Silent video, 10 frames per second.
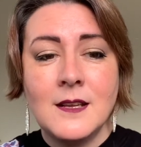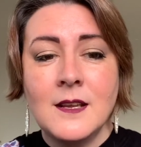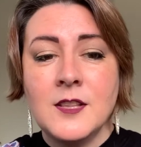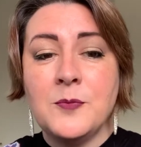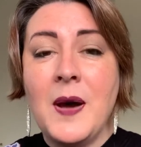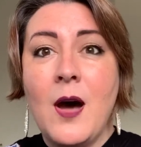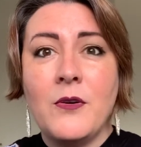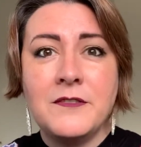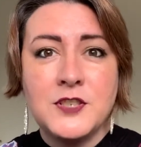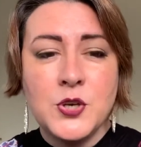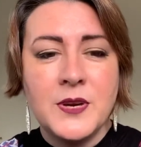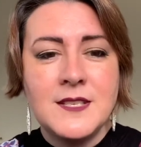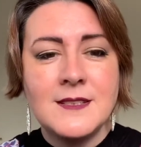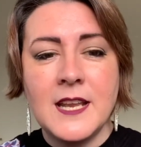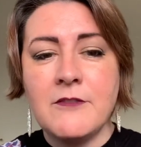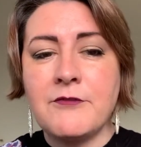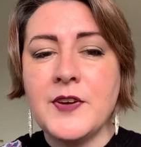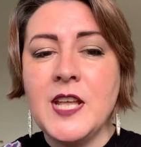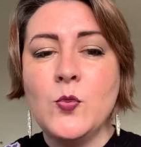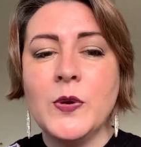The power of choice and
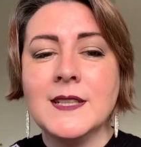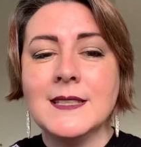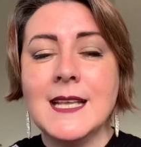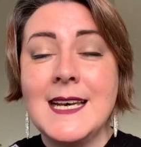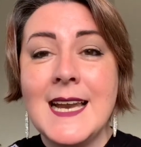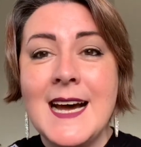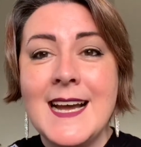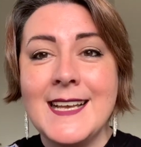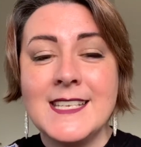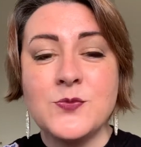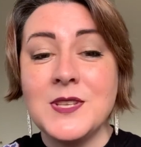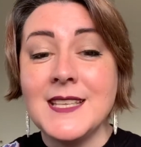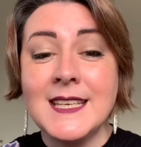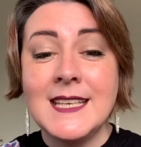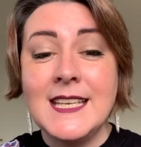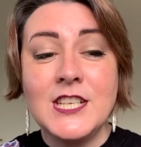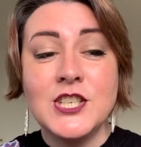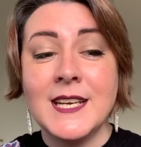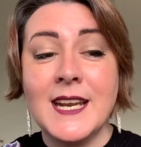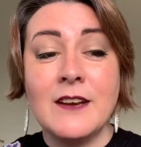free will lies within each
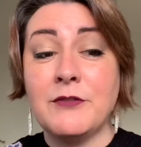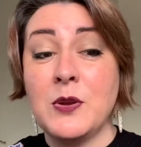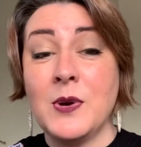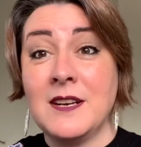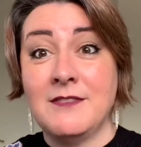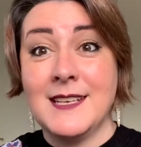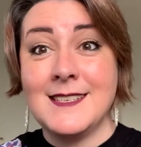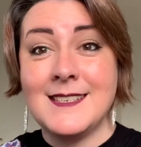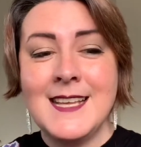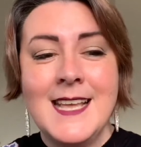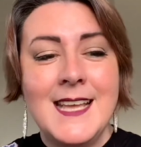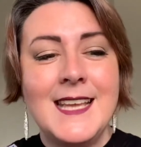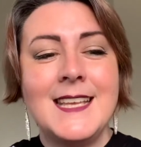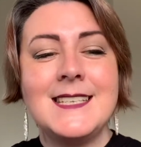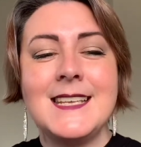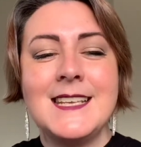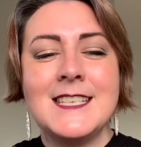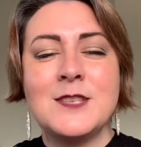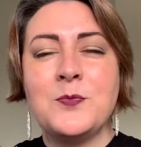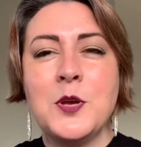and every one of us. It
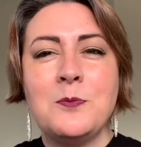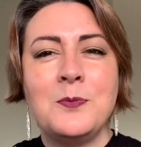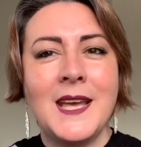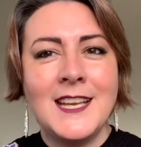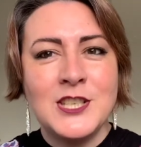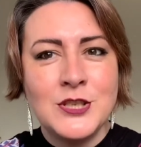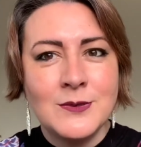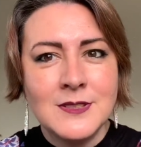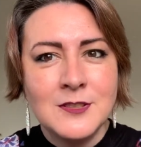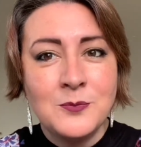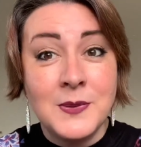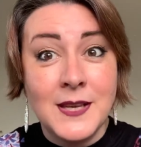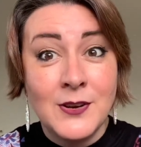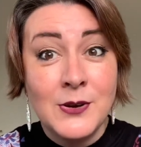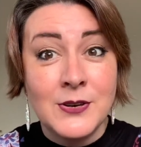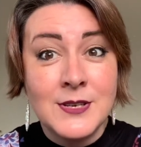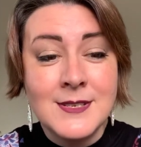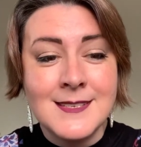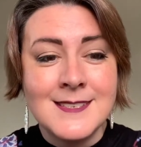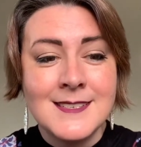is perpetual
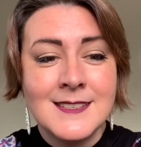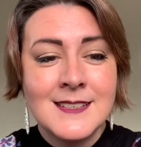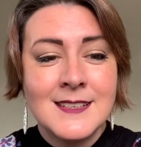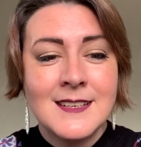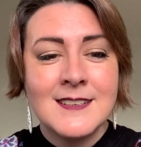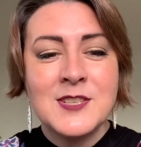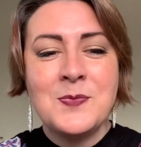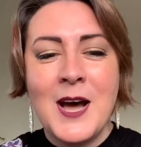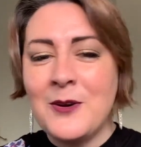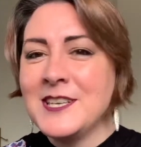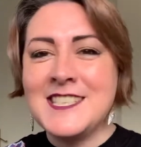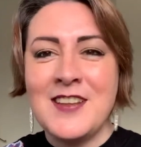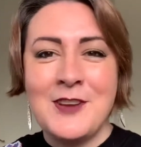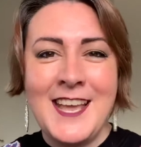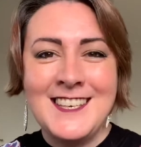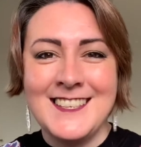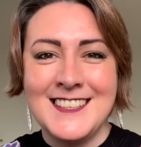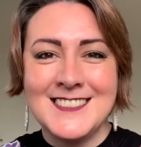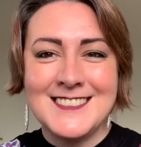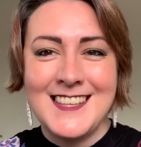because the power is never
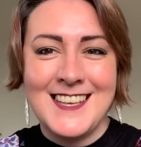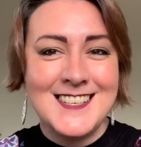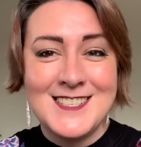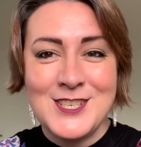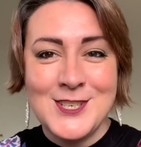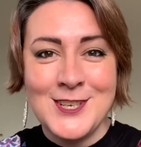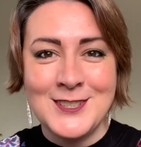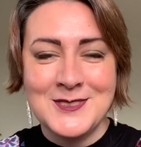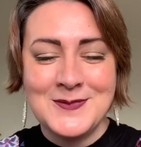ending and it's eternal.